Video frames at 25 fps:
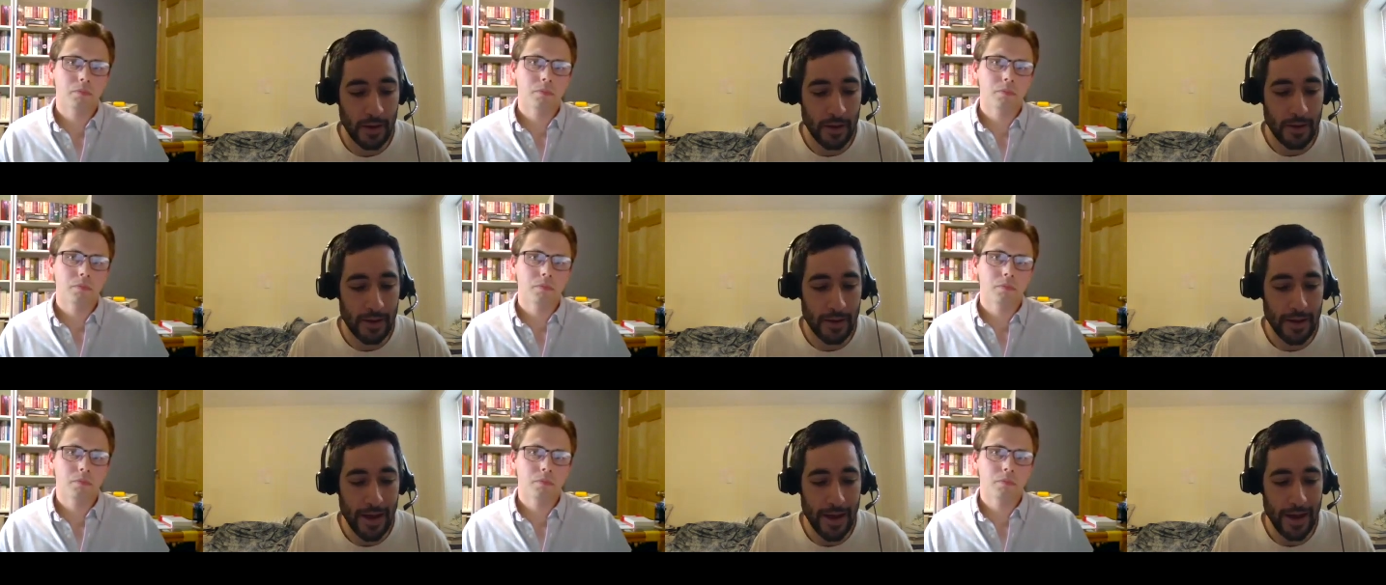
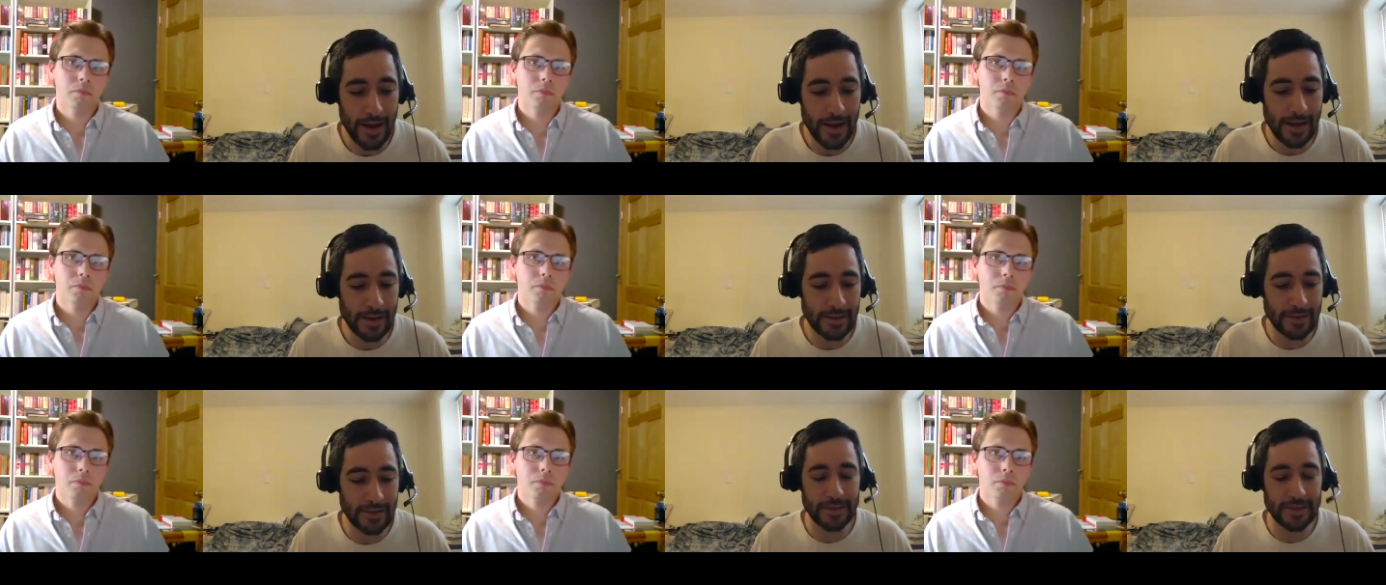Speaker 1: and
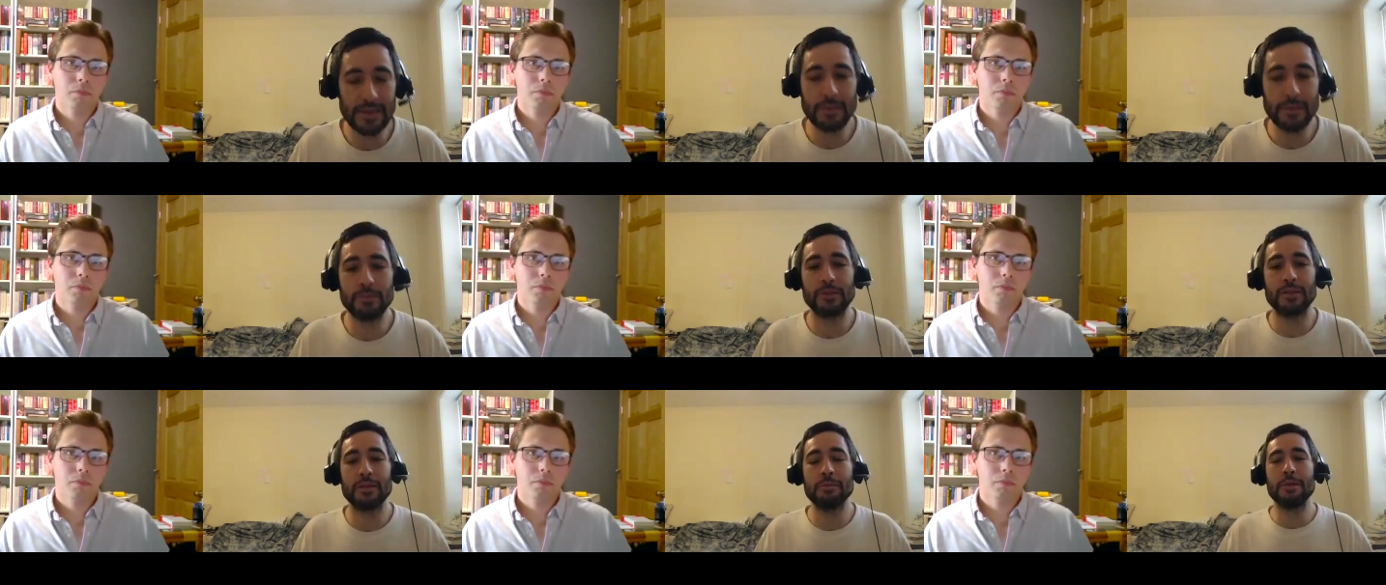it seems
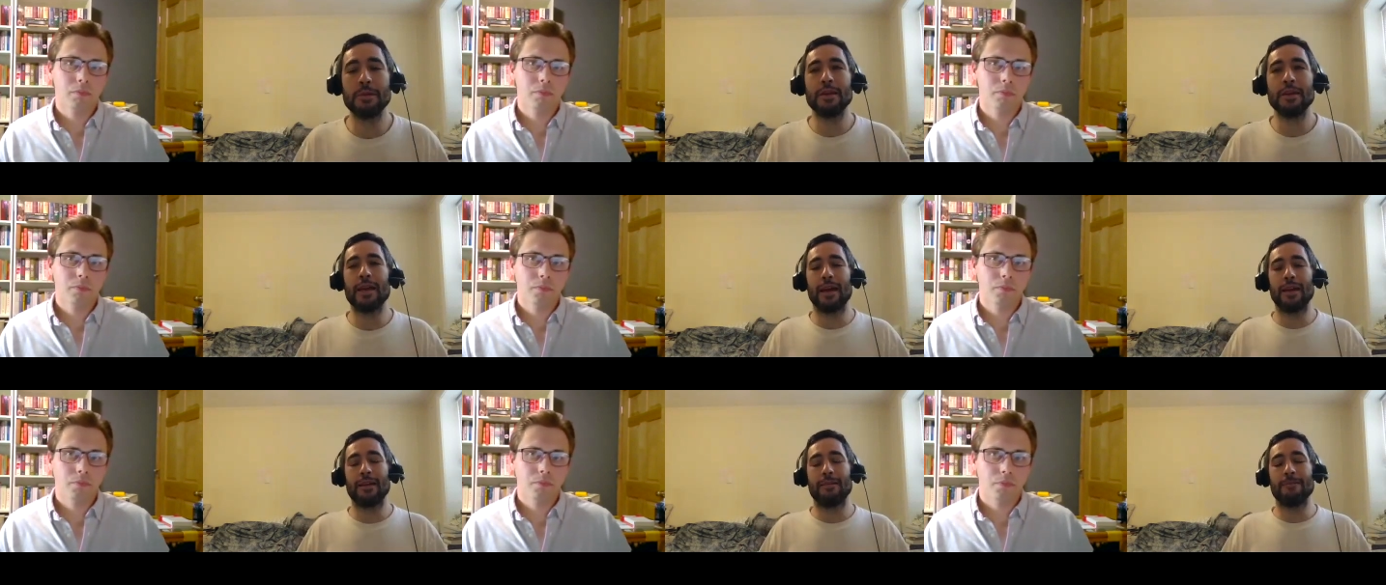to me
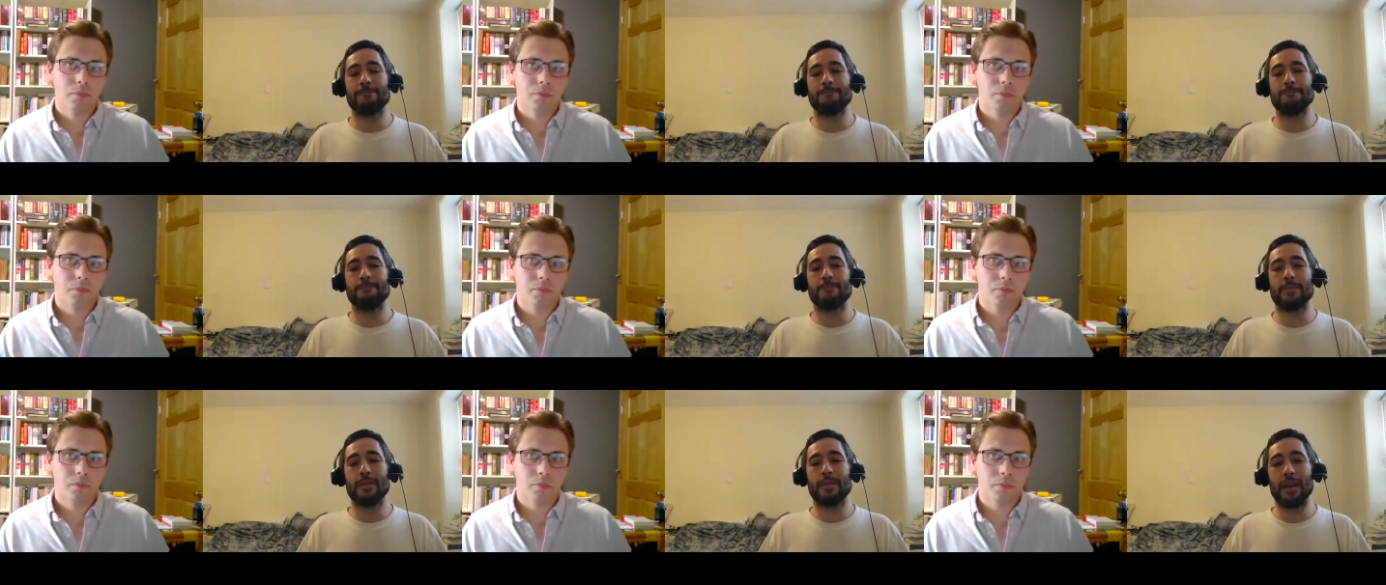that
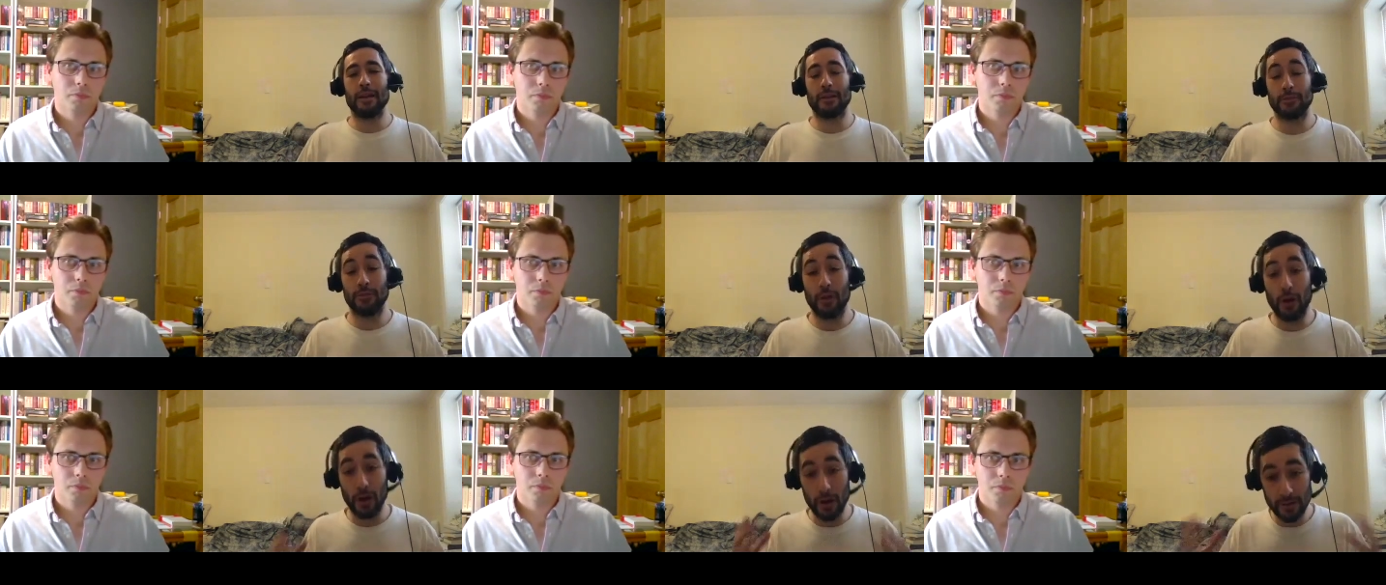as
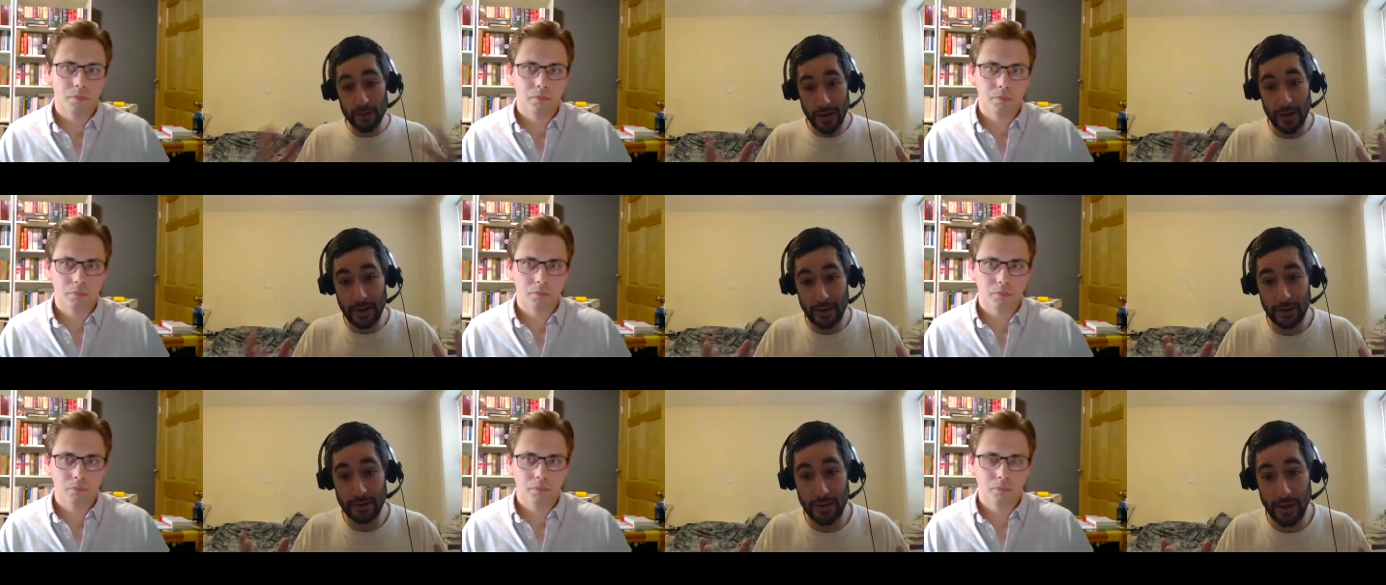far as i
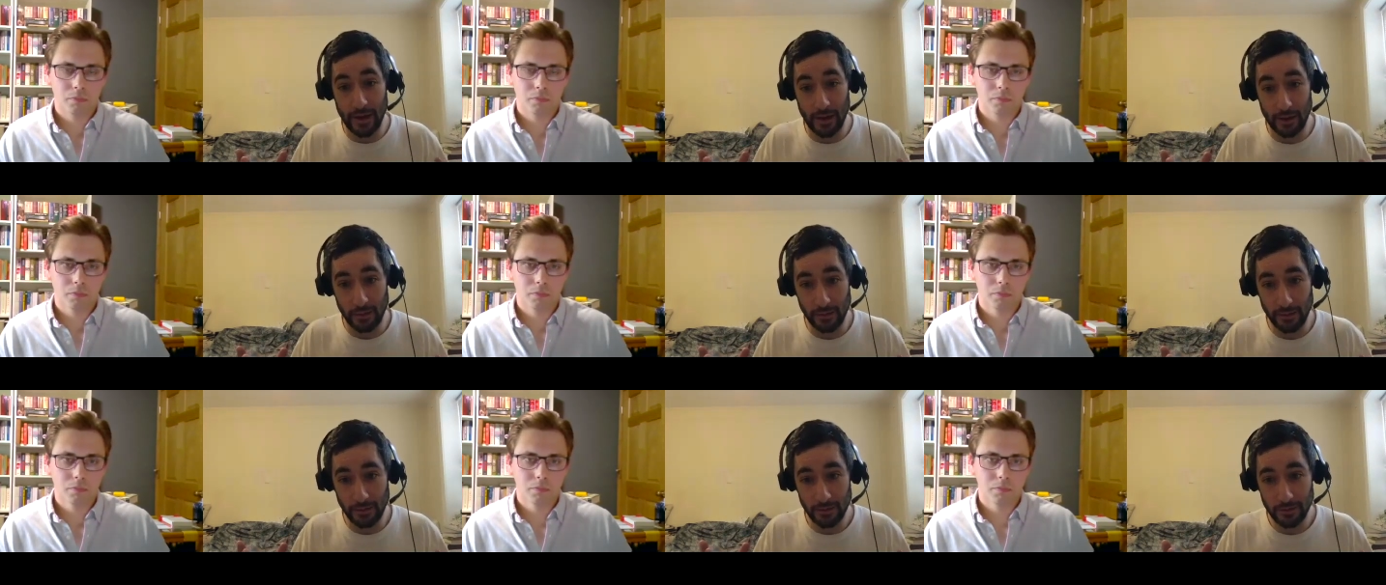could tell